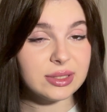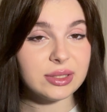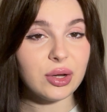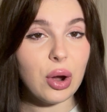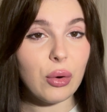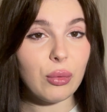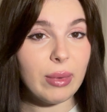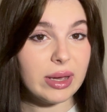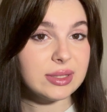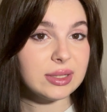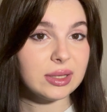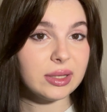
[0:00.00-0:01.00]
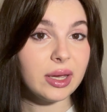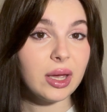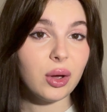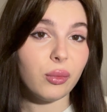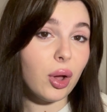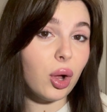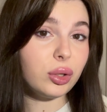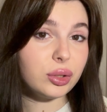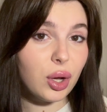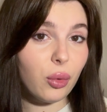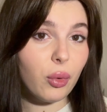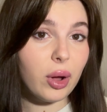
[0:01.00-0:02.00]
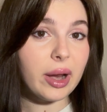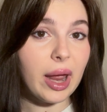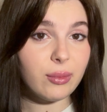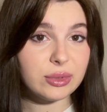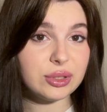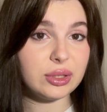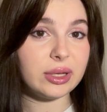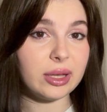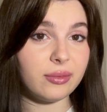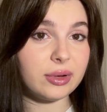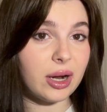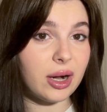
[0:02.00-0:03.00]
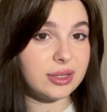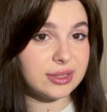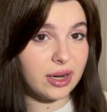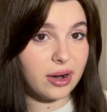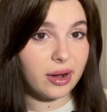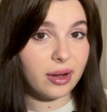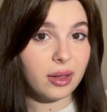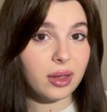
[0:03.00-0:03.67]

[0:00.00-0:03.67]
So basically, we all know what Amazon gift cards are,